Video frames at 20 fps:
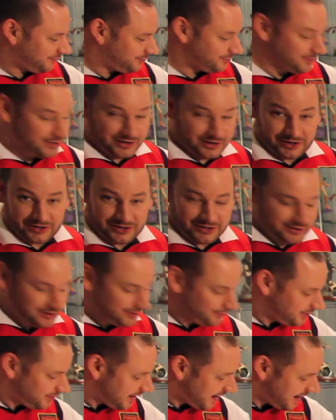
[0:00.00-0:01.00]
from here,
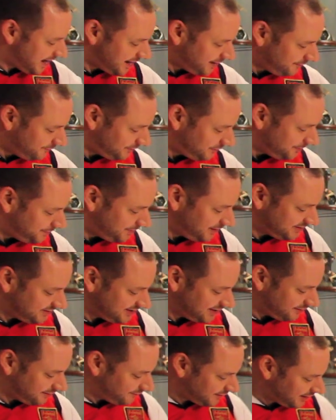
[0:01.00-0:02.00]
we have the
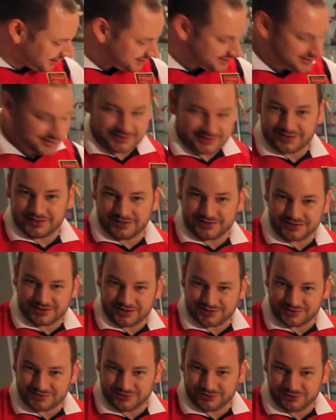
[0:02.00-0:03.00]
PCFX, as I
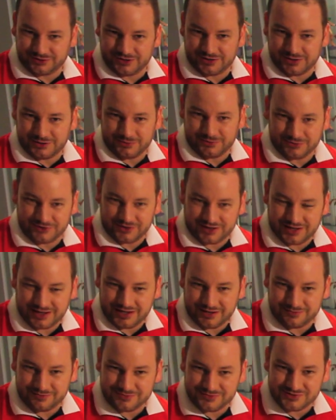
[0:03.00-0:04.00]
discussed earlier, with the
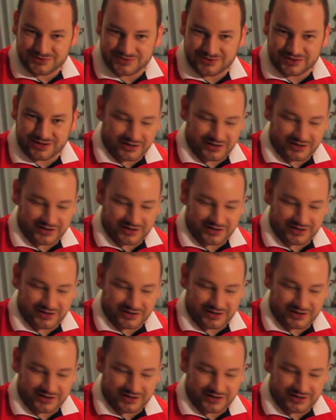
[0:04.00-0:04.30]
games,